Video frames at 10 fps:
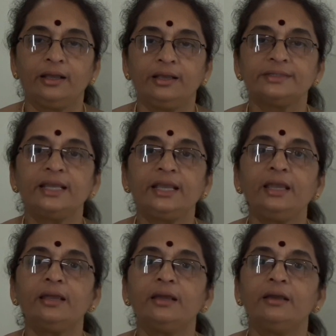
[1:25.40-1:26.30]

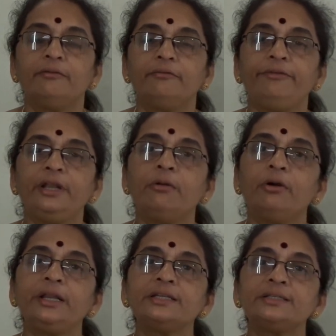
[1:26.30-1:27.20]
See, we
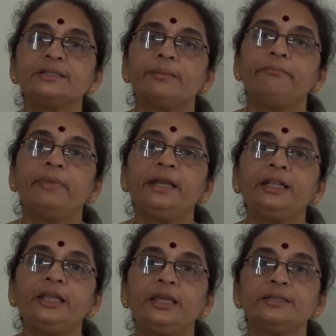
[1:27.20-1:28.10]
notice many
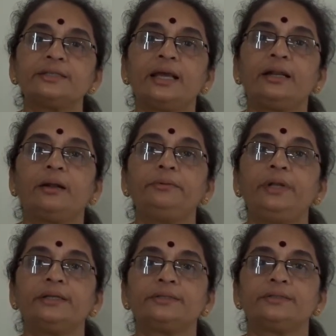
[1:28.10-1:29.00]
things around
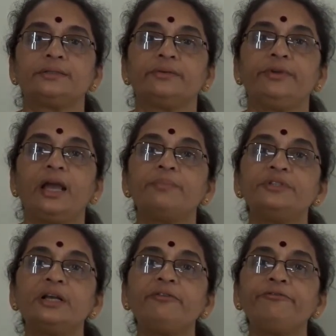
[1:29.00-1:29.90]
us. We
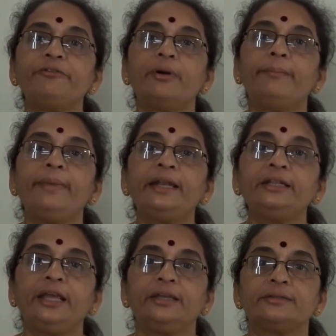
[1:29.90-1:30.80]
observe many
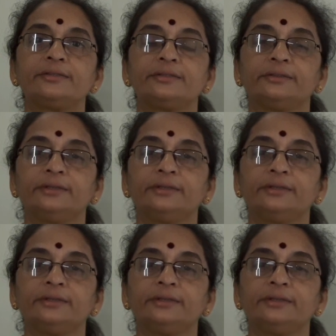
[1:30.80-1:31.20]
things.